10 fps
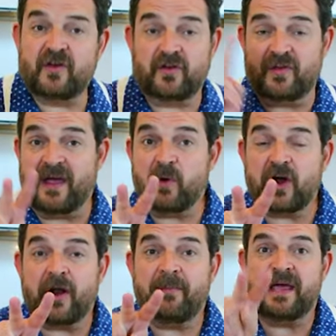So today we're
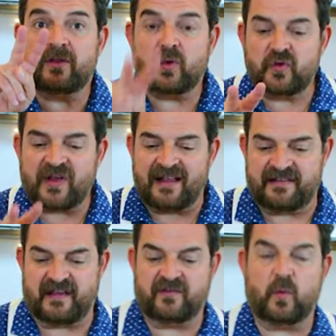gonna make two
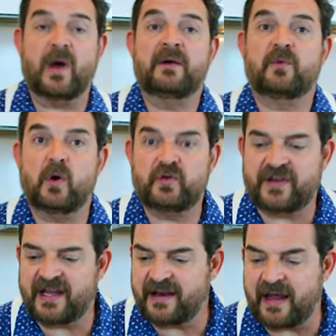salsas, one
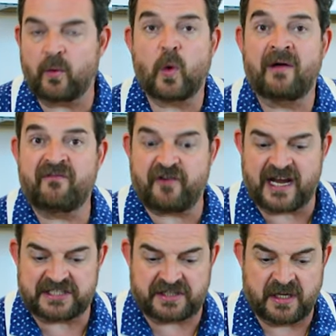roasted and one
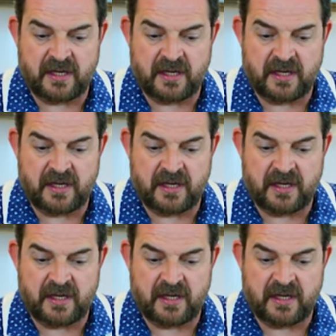fresh.